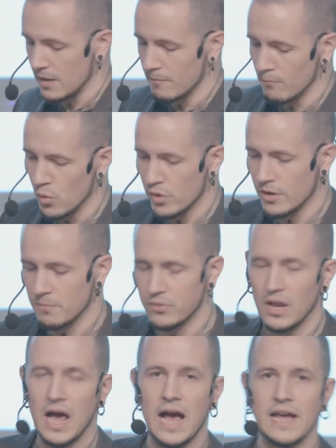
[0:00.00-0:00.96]
more
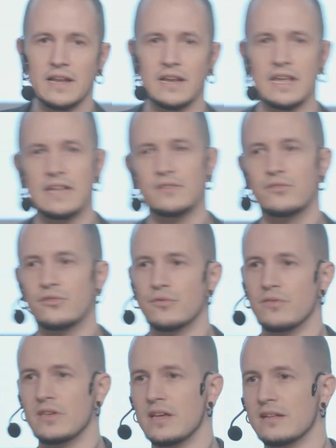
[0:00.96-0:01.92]
applied and
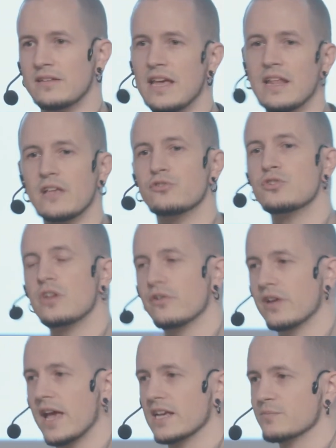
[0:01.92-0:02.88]
into the data
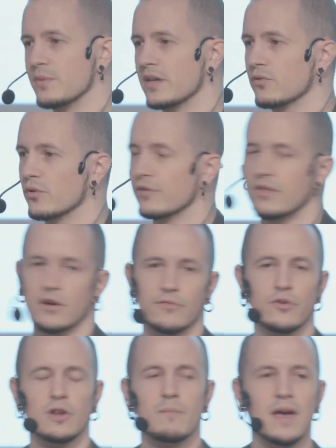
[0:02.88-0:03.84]
engineering aspect, or that are
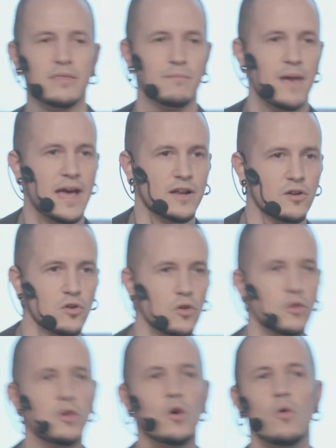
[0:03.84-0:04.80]
very
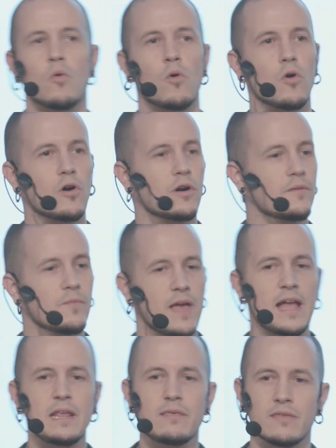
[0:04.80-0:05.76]
mathematical, or
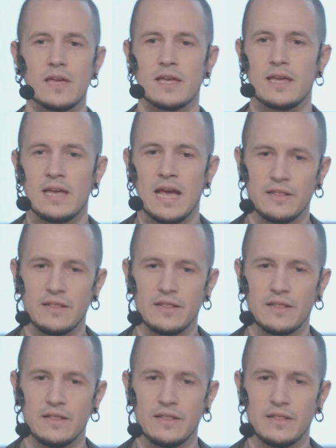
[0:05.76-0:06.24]
anything.